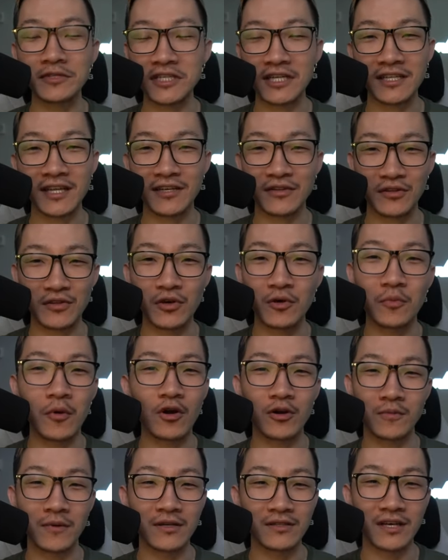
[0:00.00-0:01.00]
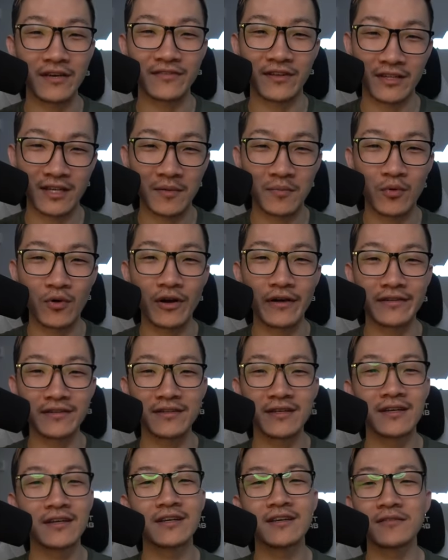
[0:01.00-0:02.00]
much had like no Pokemon left at that point.
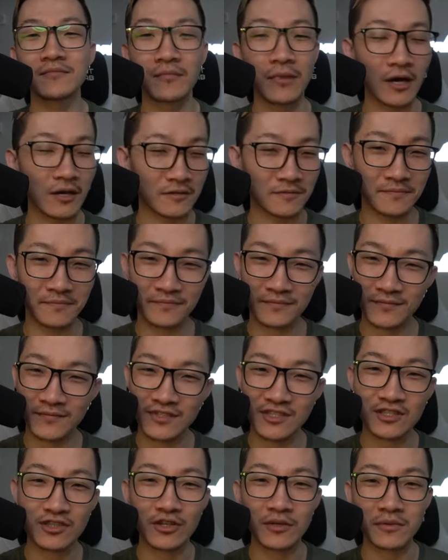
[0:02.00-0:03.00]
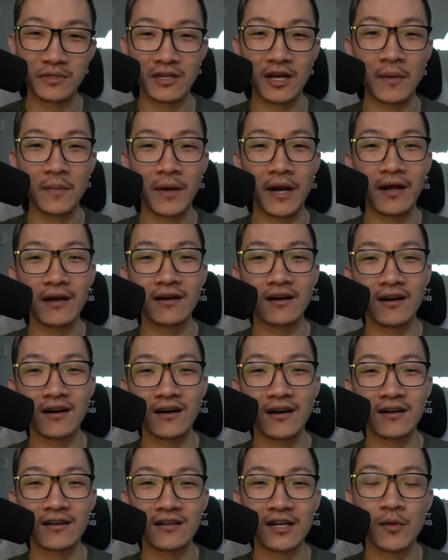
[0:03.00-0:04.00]
But still able to
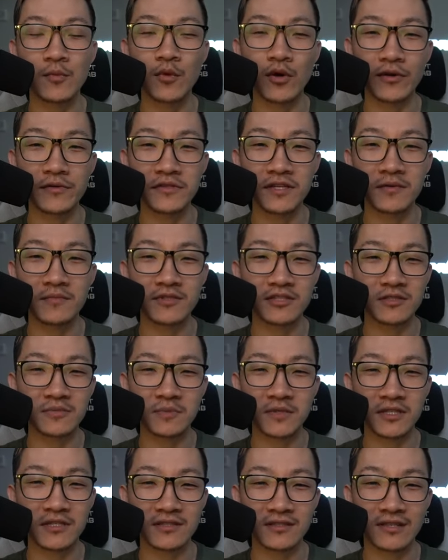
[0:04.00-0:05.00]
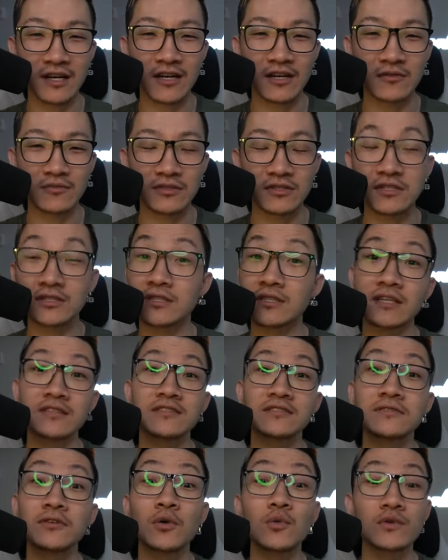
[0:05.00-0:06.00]
come away with it just because Gligar really just
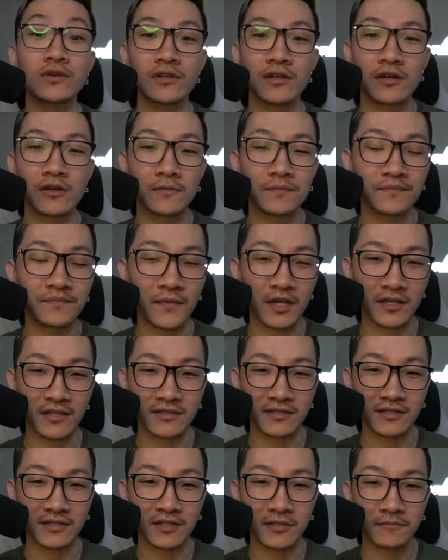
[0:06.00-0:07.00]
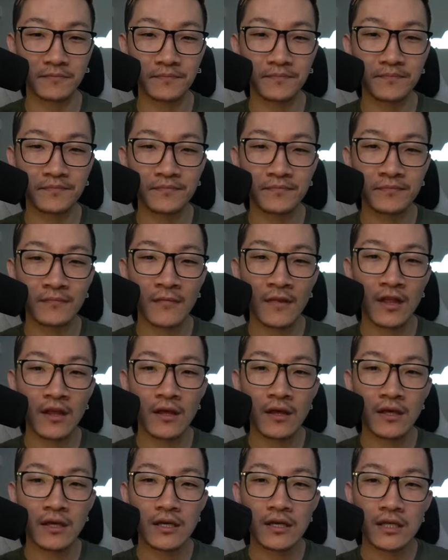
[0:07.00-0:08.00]
has nowhere to go against the team.
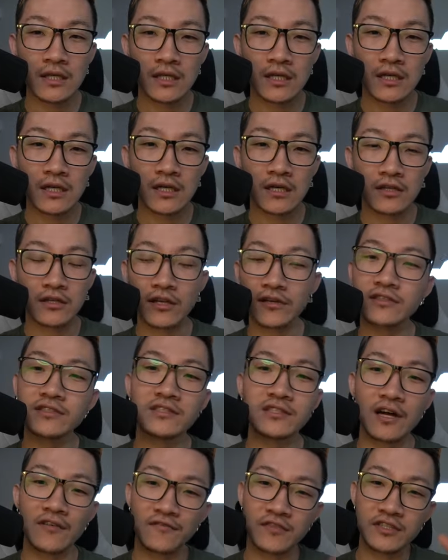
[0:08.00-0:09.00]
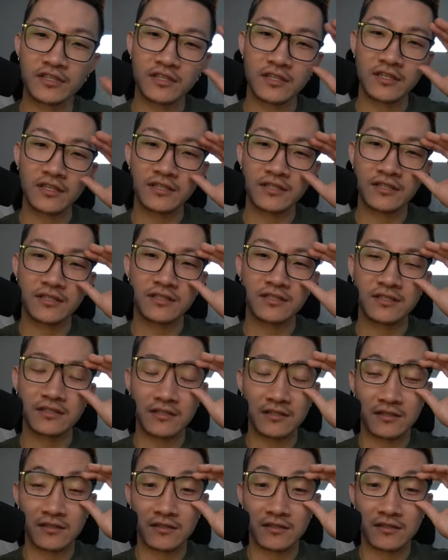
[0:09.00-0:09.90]
Galarian Stunfisk is